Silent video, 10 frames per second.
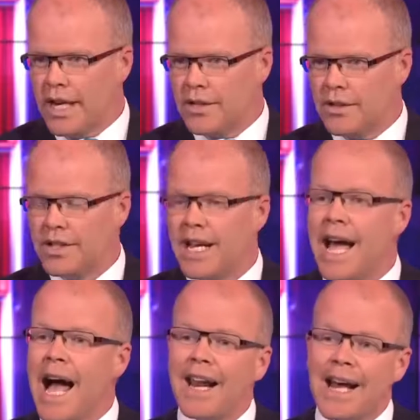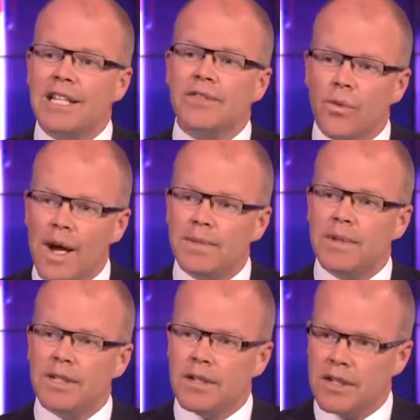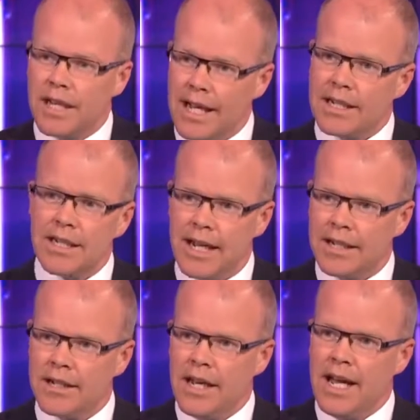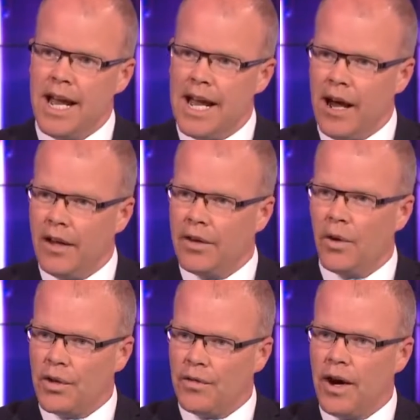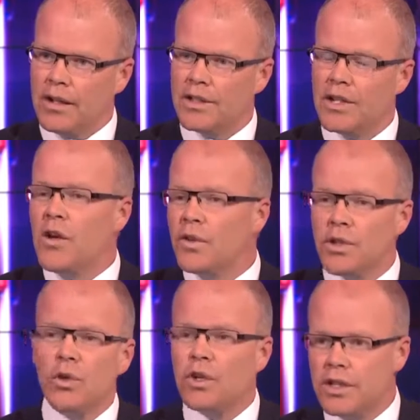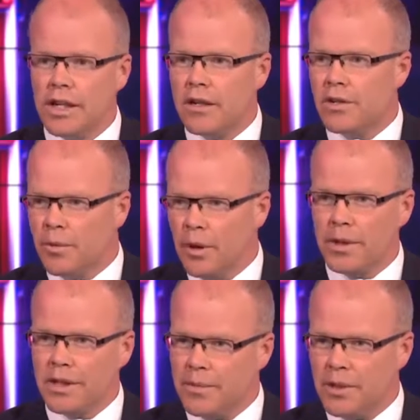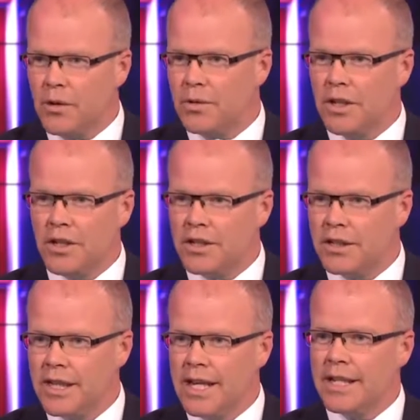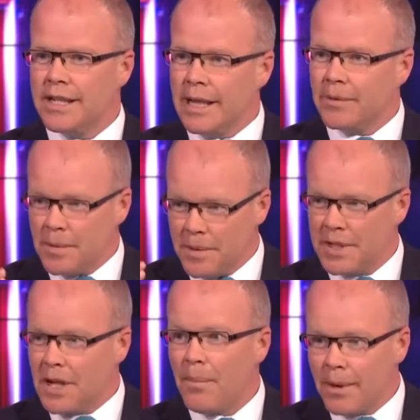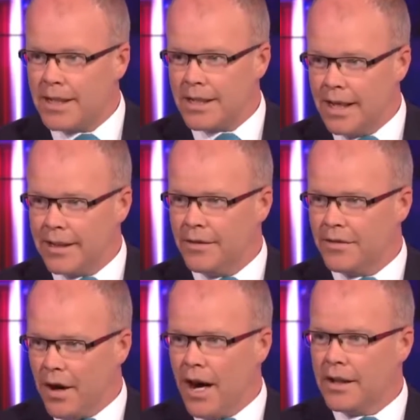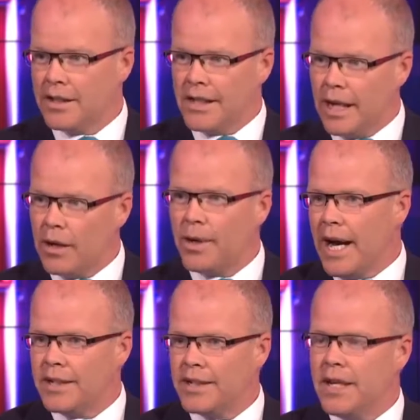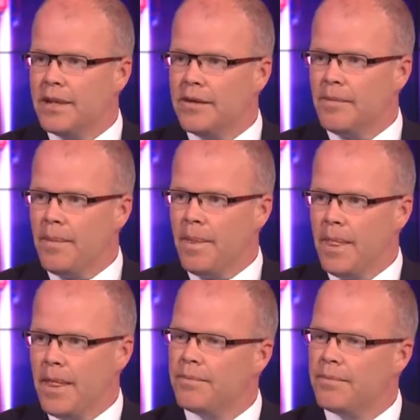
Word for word: occasions and asked for Westminster to legislate uh, on the north of Ireland. For 200 years, Republicans have been going to London telling them to stop legislating for Ireland. And here we had. You're saying she wasn't